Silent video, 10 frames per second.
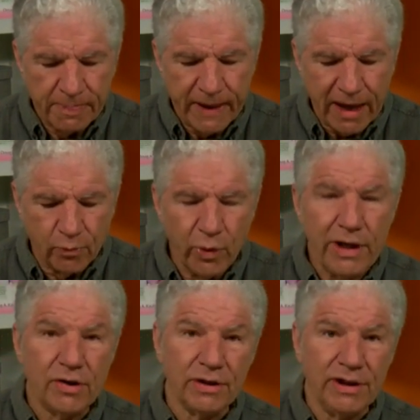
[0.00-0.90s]
and we
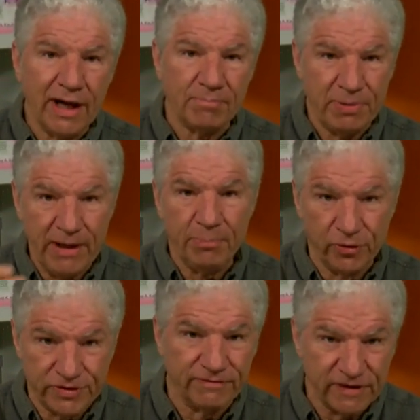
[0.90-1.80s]
could get people
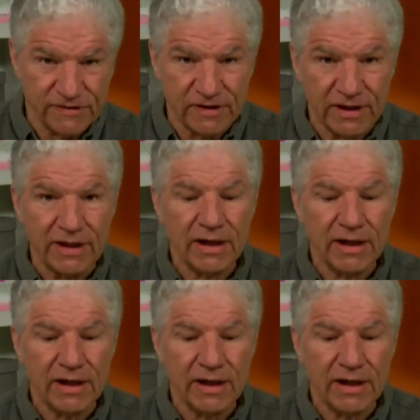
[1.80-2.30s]
to visit it,